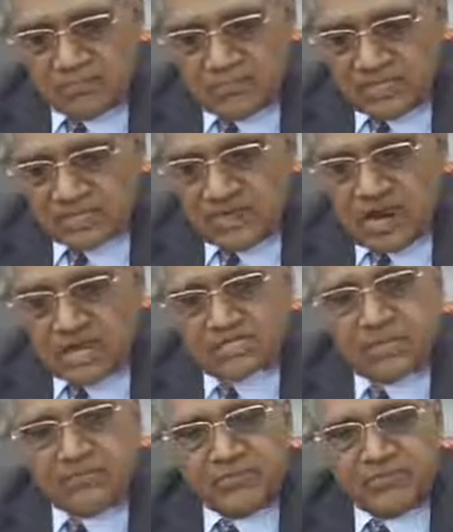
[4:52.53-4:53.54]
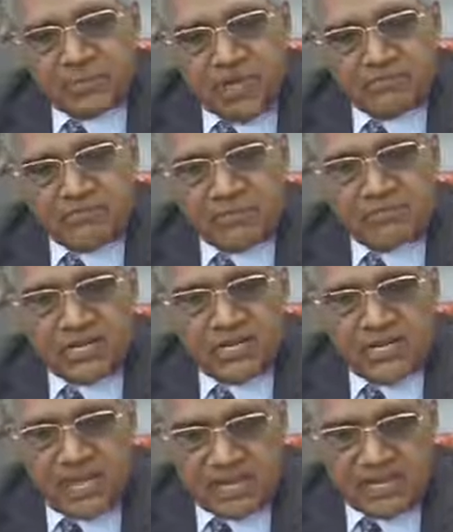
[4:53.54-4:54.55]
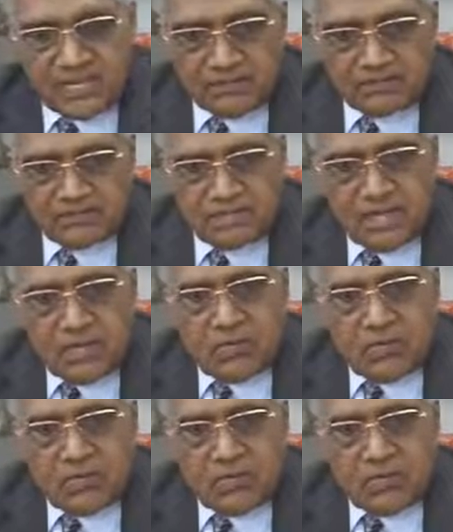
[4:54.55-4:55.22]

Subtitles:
with lots of examples and diagrams.